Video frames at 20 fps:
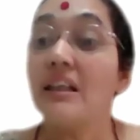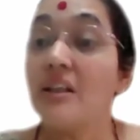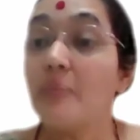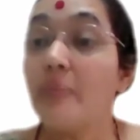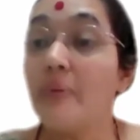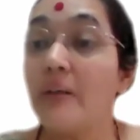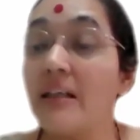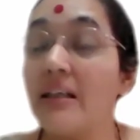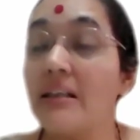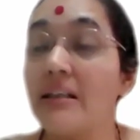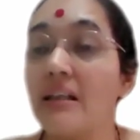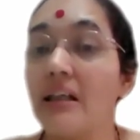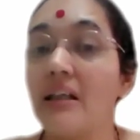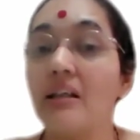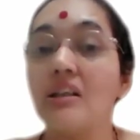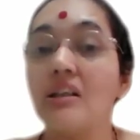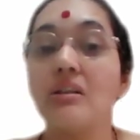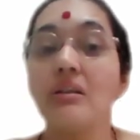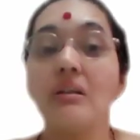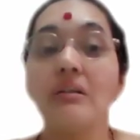this brings
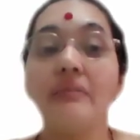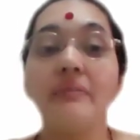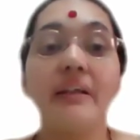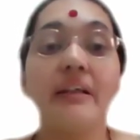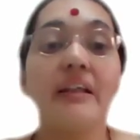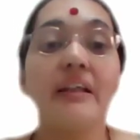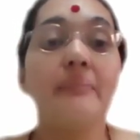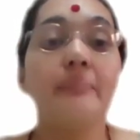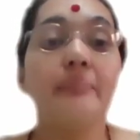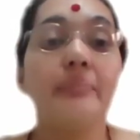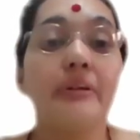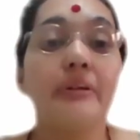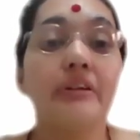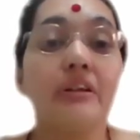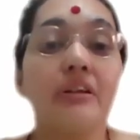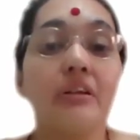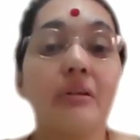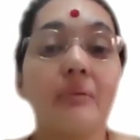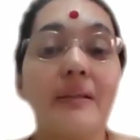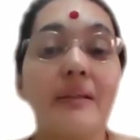us to a very
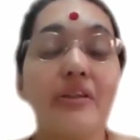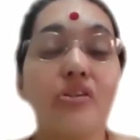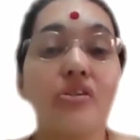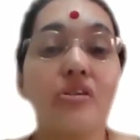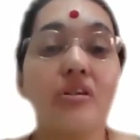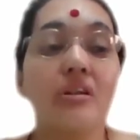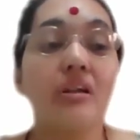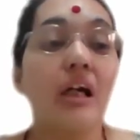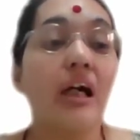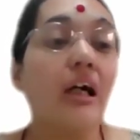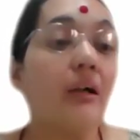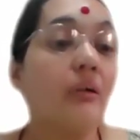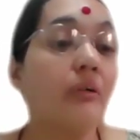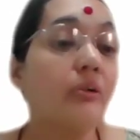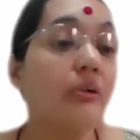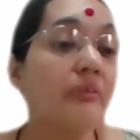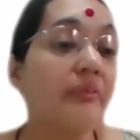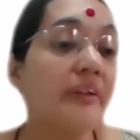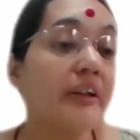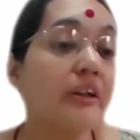important question. How
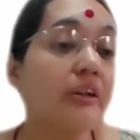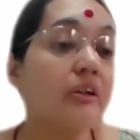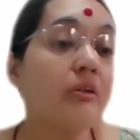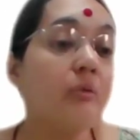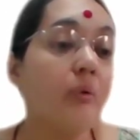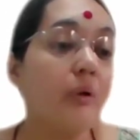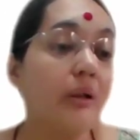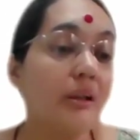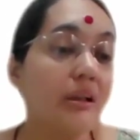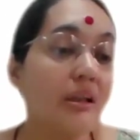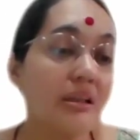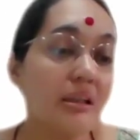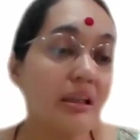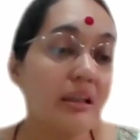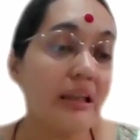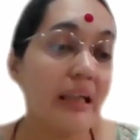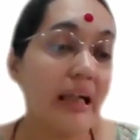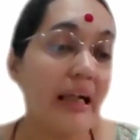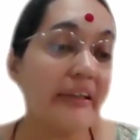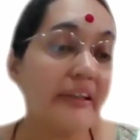do we know what is
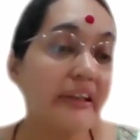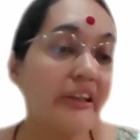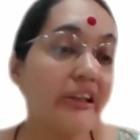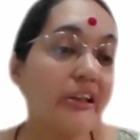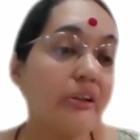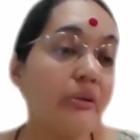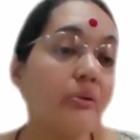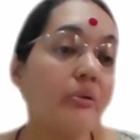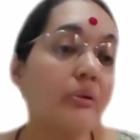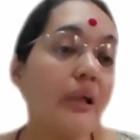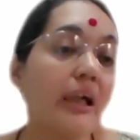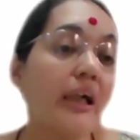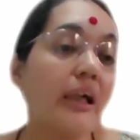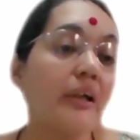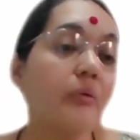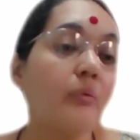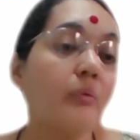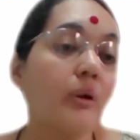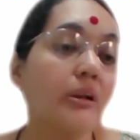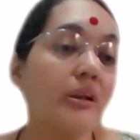a latitude
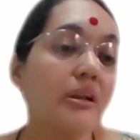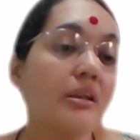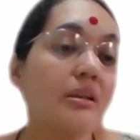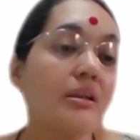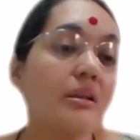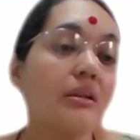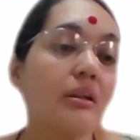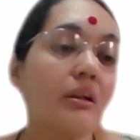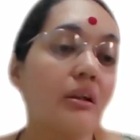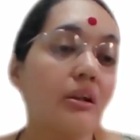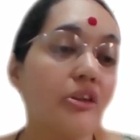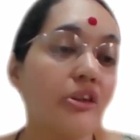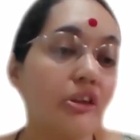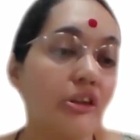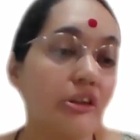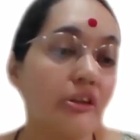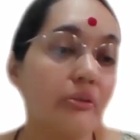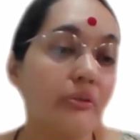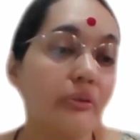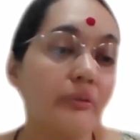and what is a
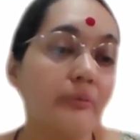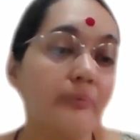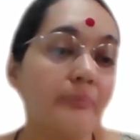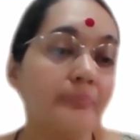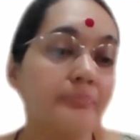longitude?